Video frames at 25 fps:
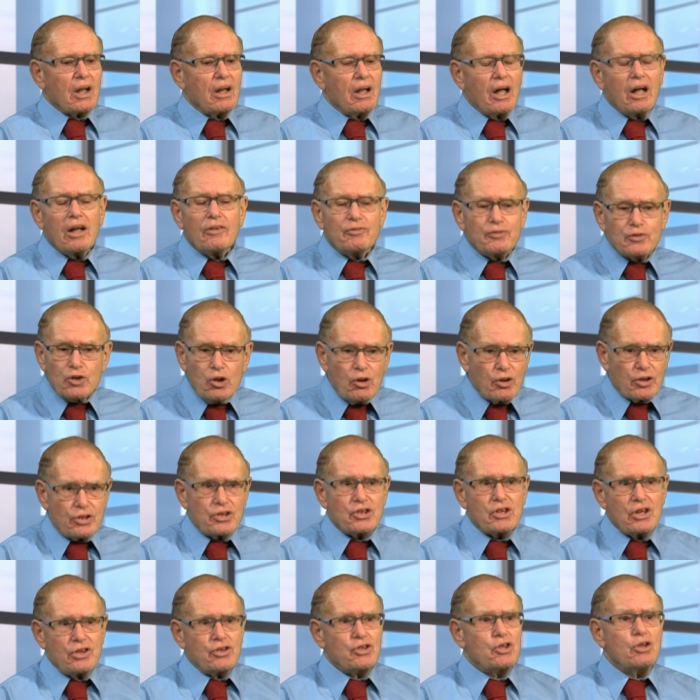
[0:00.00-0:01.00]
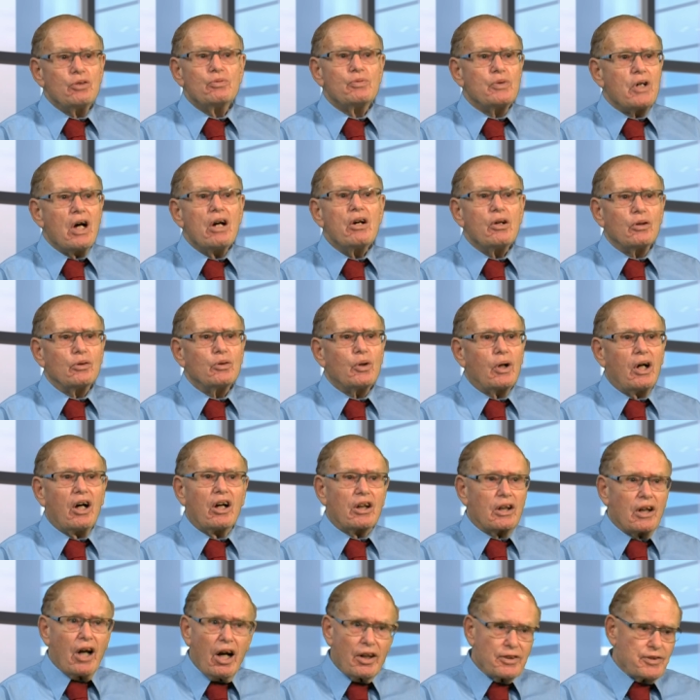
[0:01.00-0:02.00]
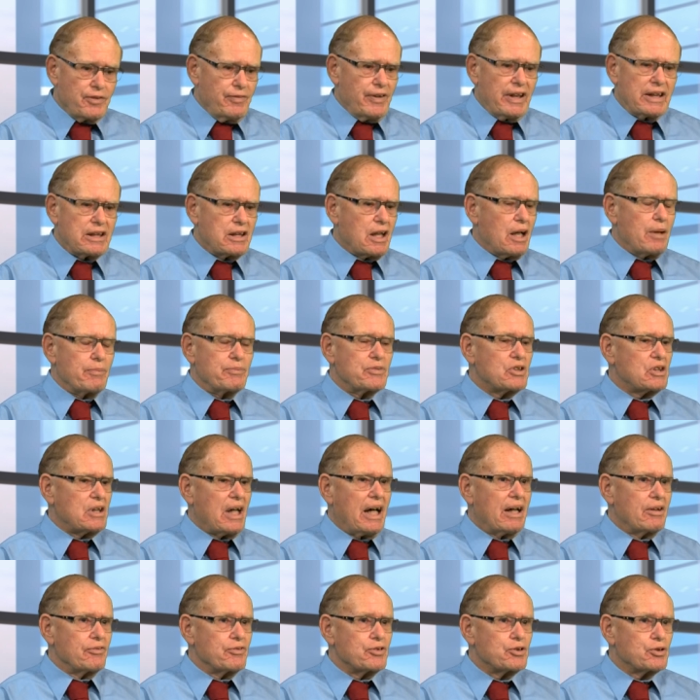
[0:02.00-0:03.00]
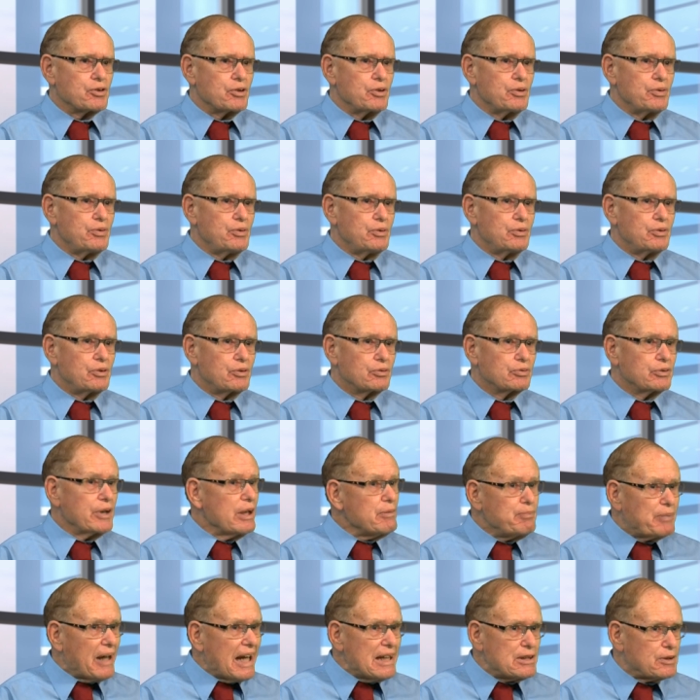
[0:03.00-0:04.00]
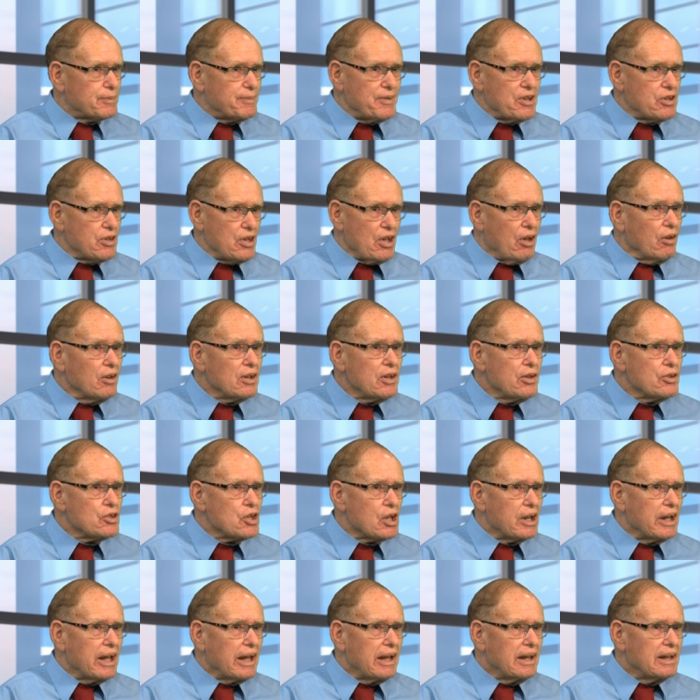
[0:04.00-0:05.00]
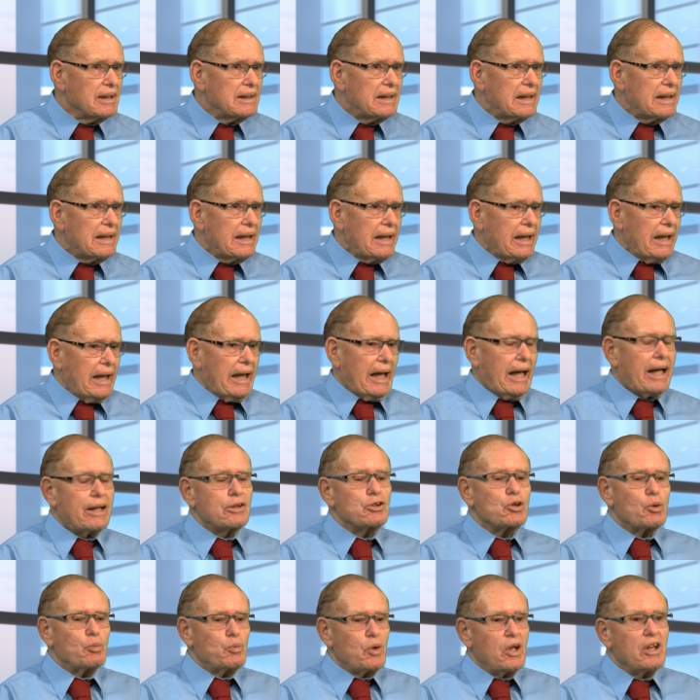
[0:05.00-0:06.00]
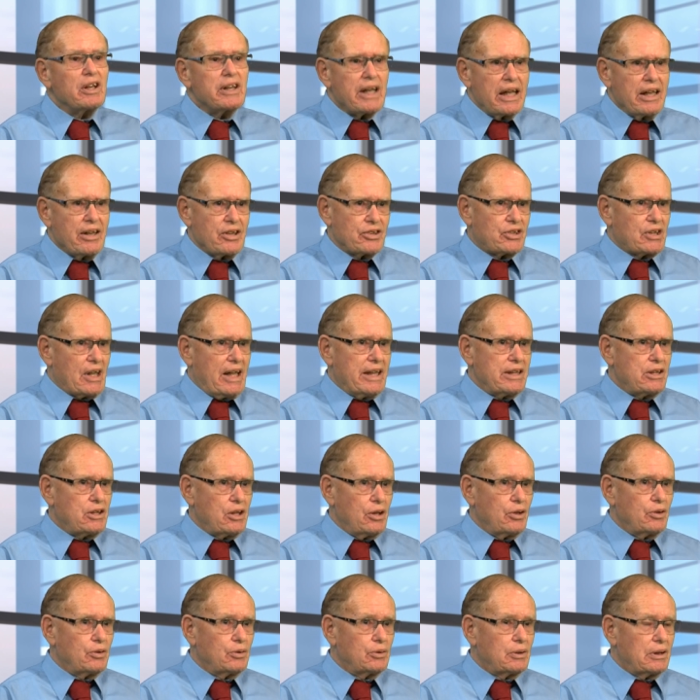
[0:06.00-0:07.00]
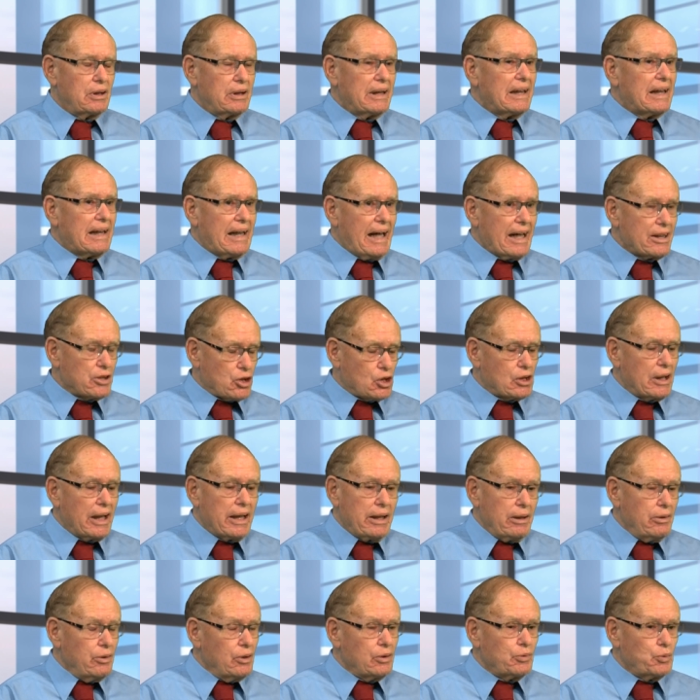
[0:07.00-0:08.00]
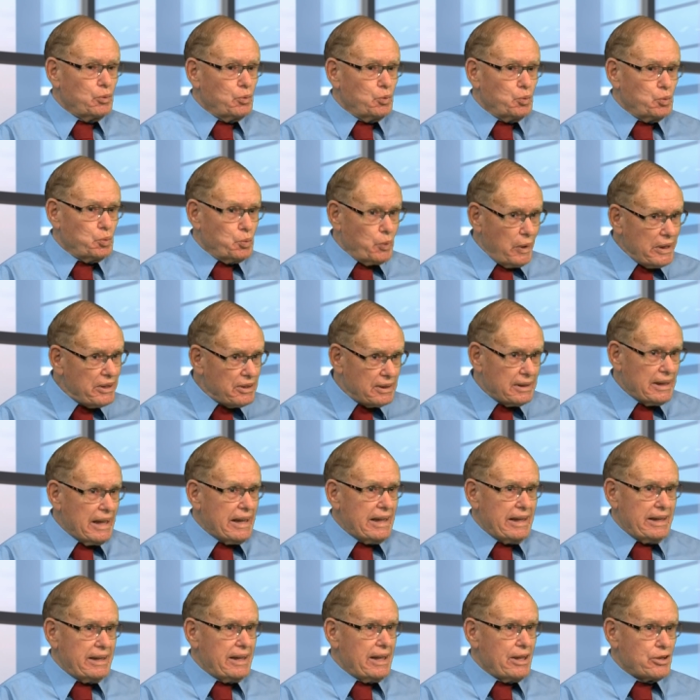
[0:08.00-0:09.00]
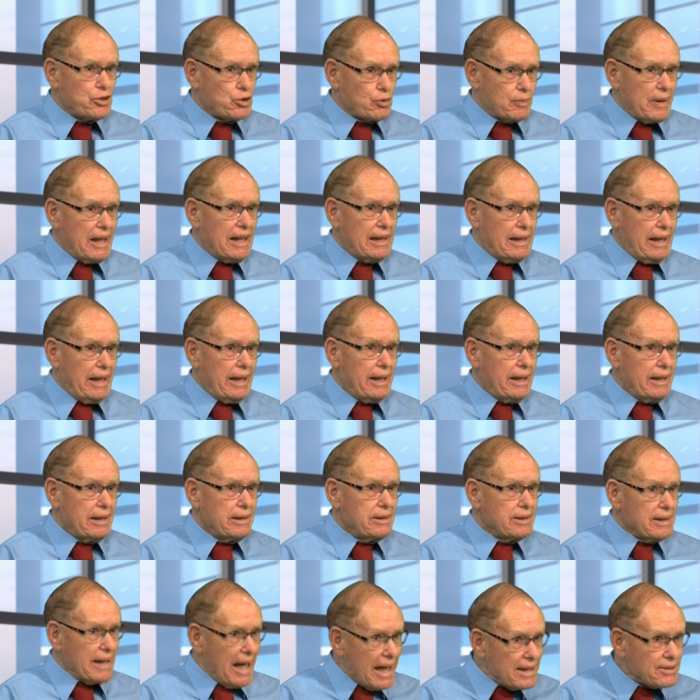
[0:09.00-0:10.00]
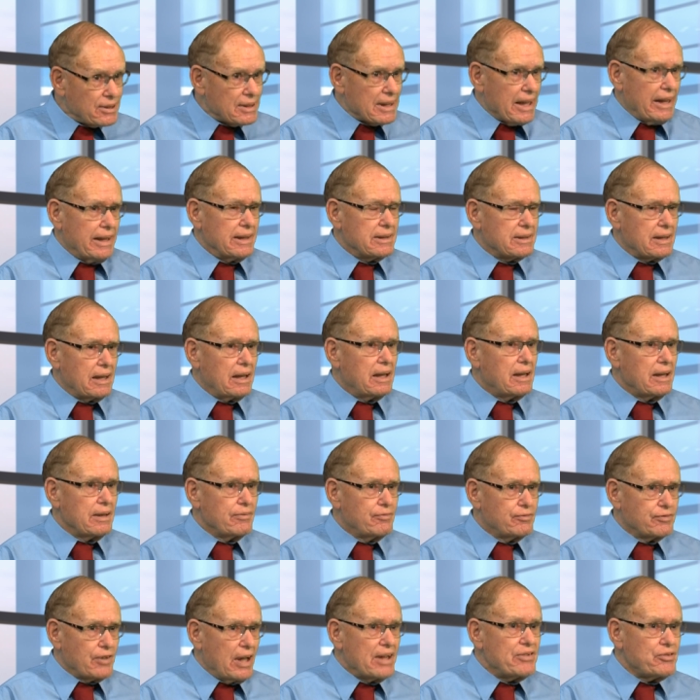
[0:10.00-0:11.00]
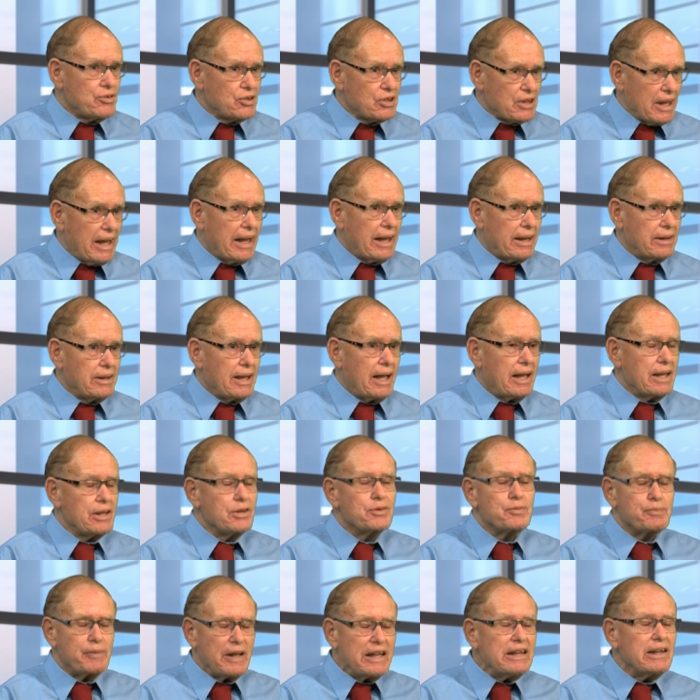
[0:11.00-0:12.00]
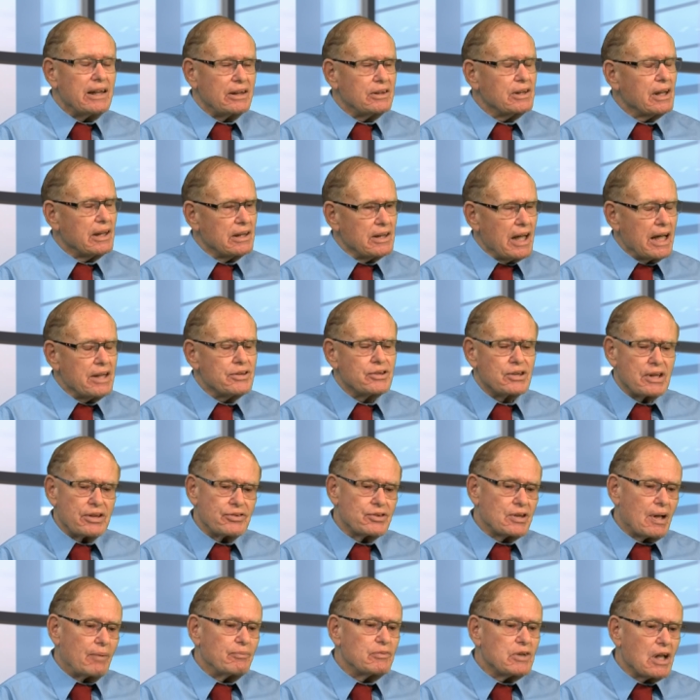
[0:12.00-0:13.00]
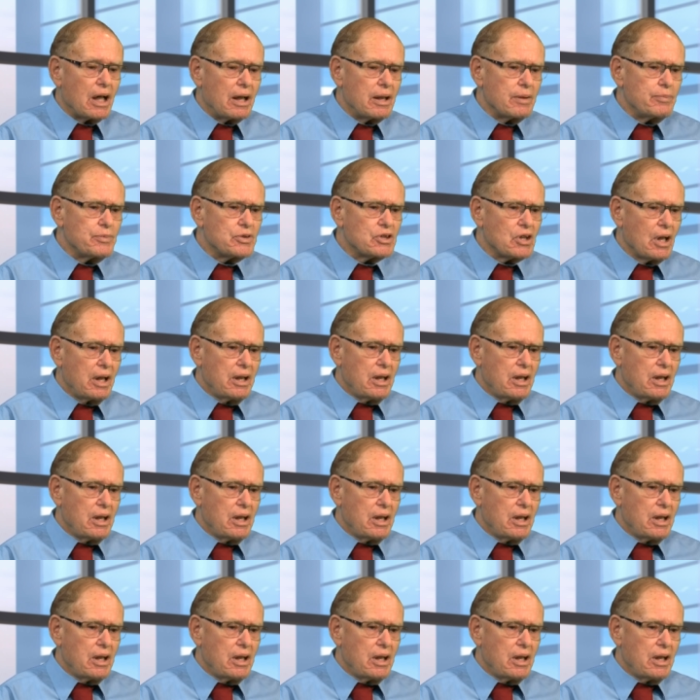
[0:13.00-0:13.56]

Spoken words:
of course, as you know, a lot of it comes down through replacement theology. And working as I do, actually, with the Israeli Knesset, I have friends there and I speak in the Knesset sometimes,